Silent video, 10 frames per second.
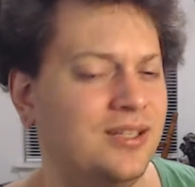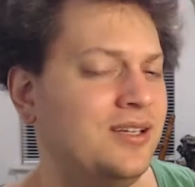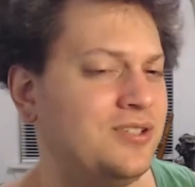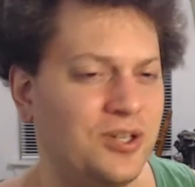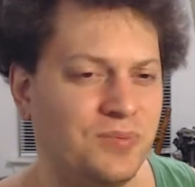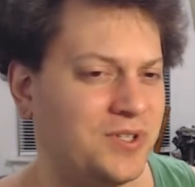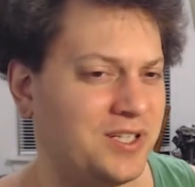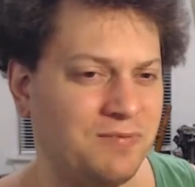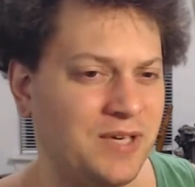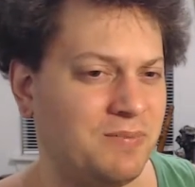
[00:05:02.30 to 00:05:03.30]
Don't
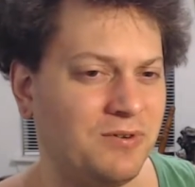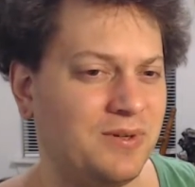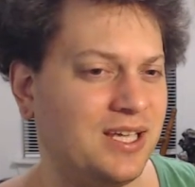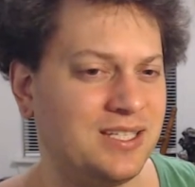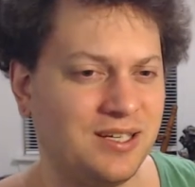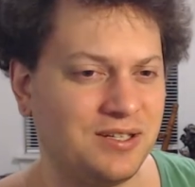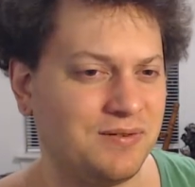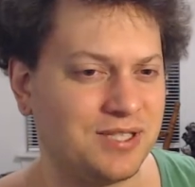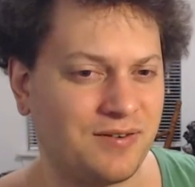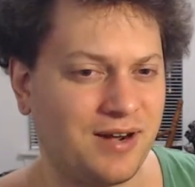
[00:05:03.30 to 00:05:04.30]
believe people when they tell you
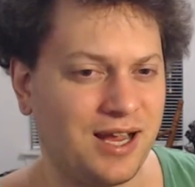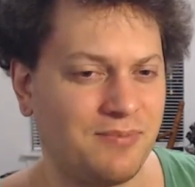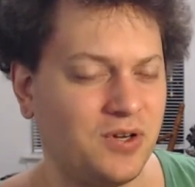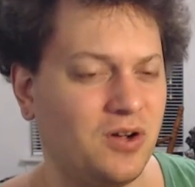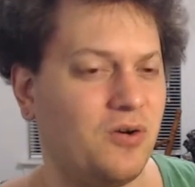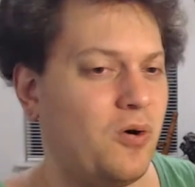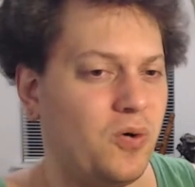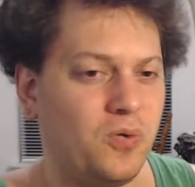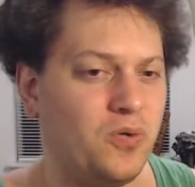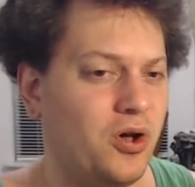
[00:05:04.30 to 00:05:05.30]
it's crap. You know,
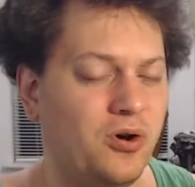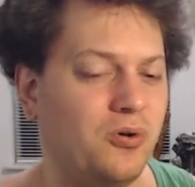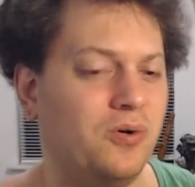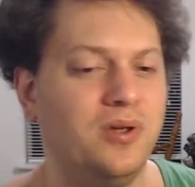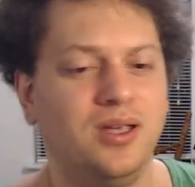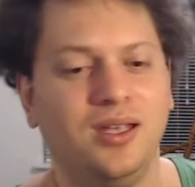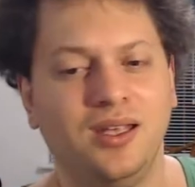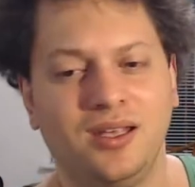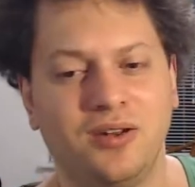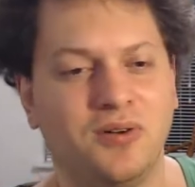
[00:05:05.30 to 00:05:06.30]
oh no,
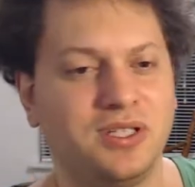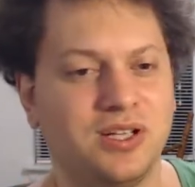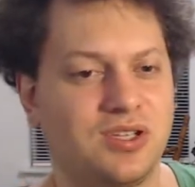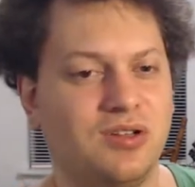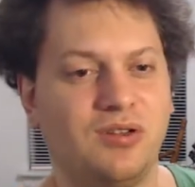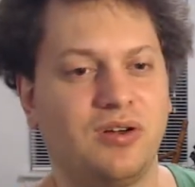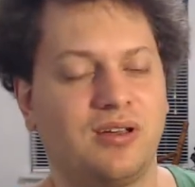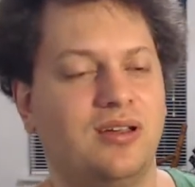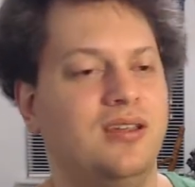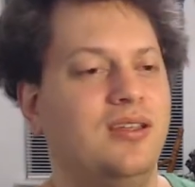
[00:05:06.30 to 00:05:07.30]
you know, it doesn't look
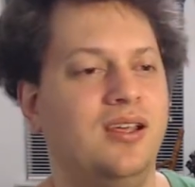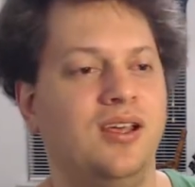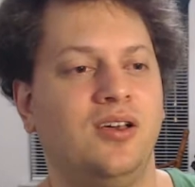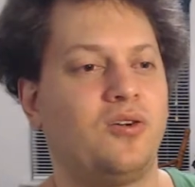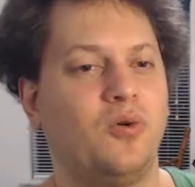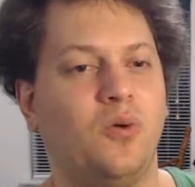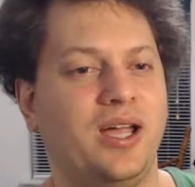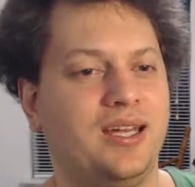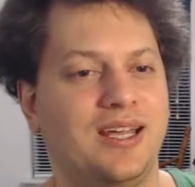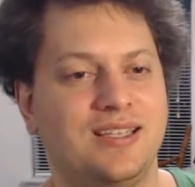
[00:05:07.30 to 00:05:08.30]

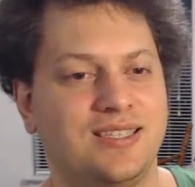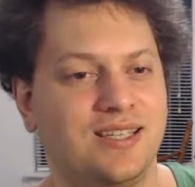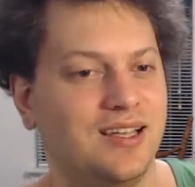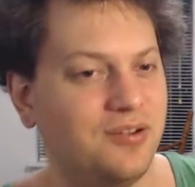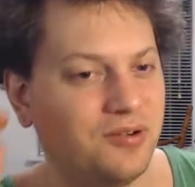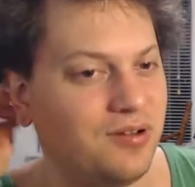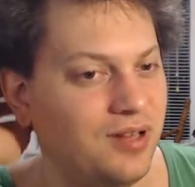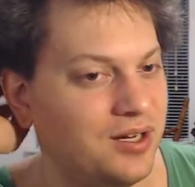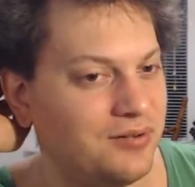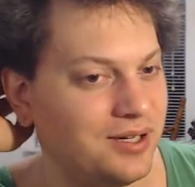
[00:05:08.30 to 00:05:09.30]
quite as you know,
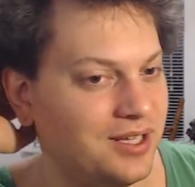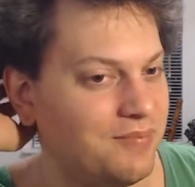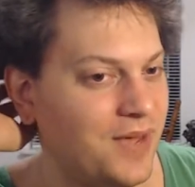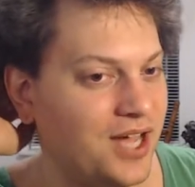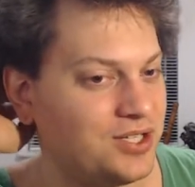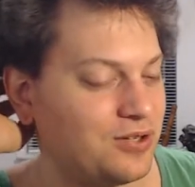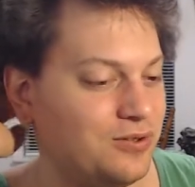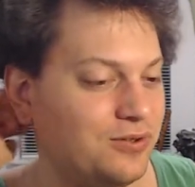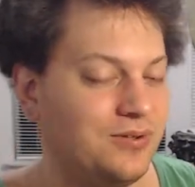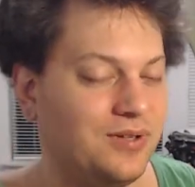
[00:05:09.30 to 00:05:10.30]
glittery and
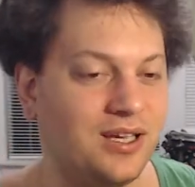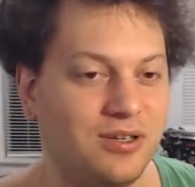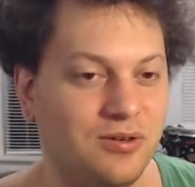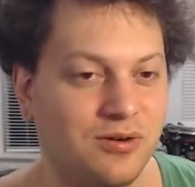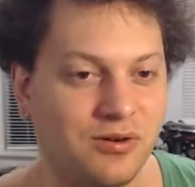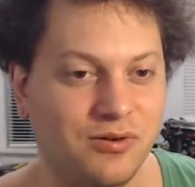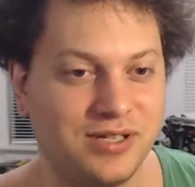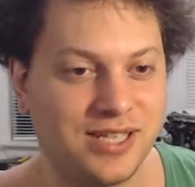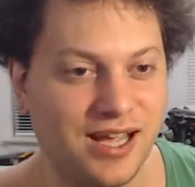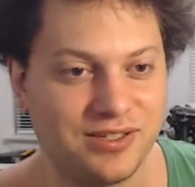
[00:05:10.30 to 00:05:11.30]
magical like a unicorn's
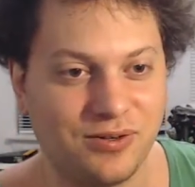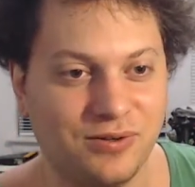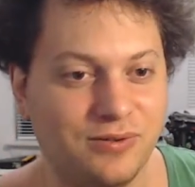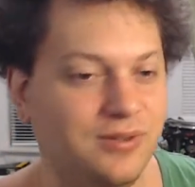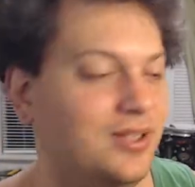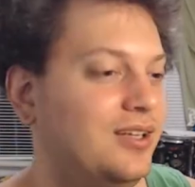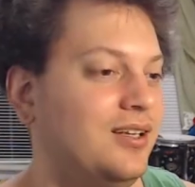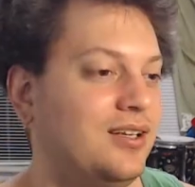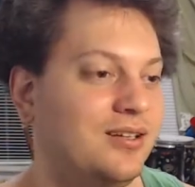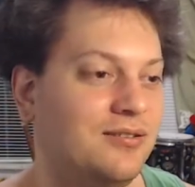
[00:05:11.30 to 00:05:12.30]
asshole.
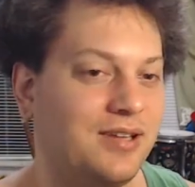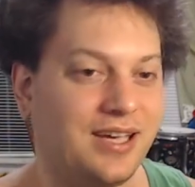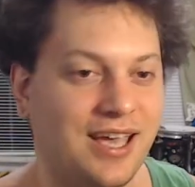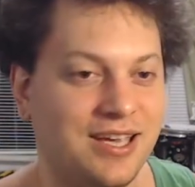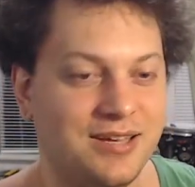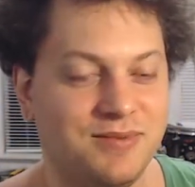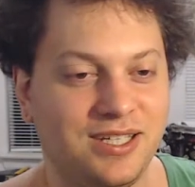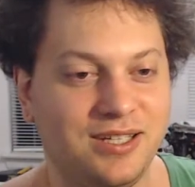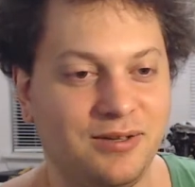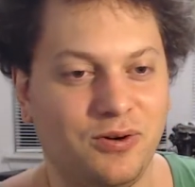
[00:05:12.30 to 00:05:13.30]
You know, like
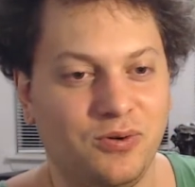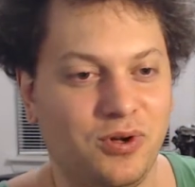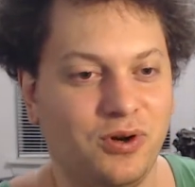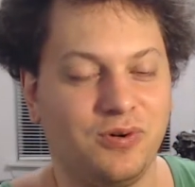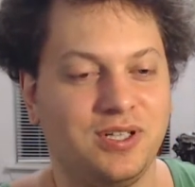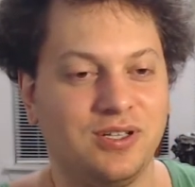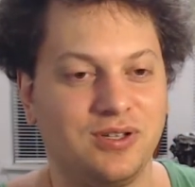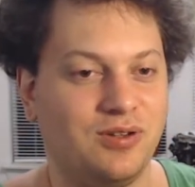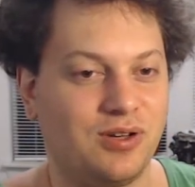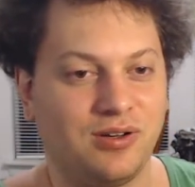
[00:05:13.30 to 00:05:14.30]
AMD, oh no, it doesn't
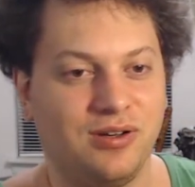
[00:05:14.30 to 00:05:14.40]
look,